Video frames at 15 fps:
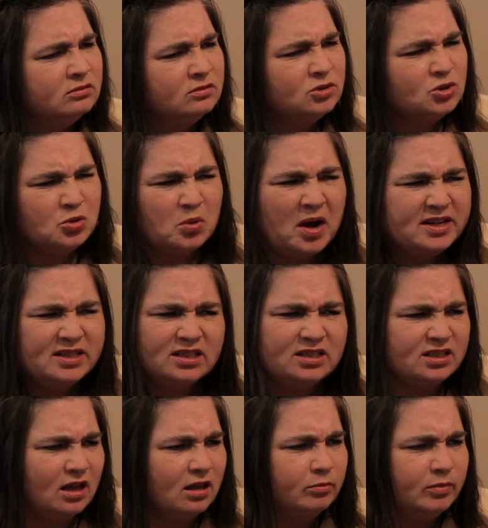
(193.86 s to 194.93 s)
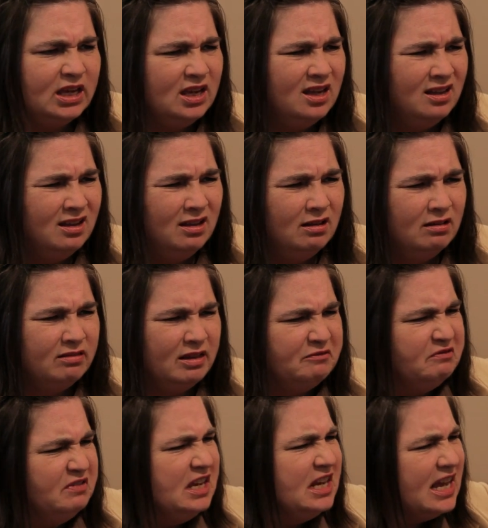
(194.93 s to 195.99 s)
trying to tell me that
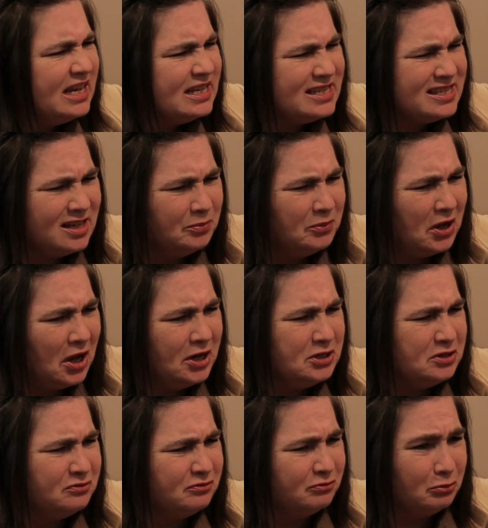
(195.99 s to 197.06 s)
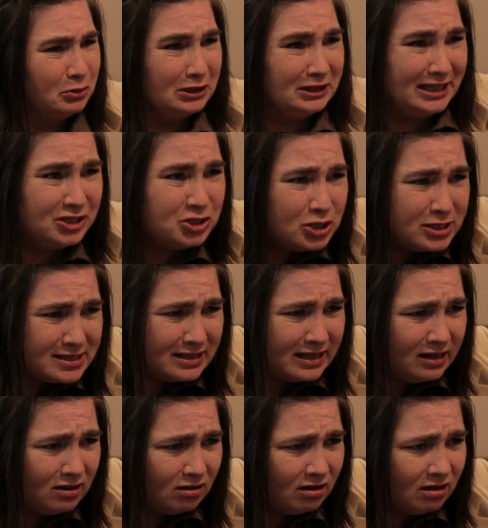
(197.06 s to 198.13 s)
Vita is some kind of religious
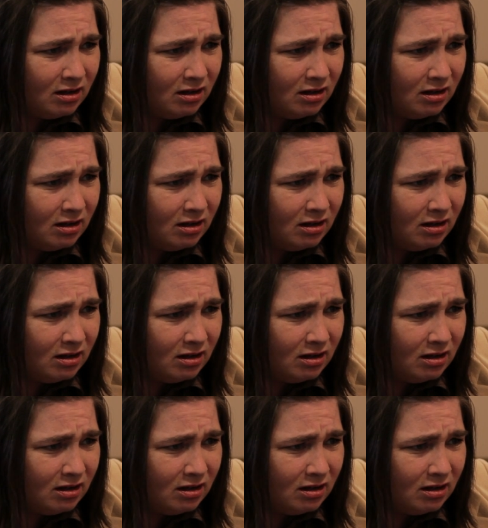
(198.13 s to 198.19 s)
leader?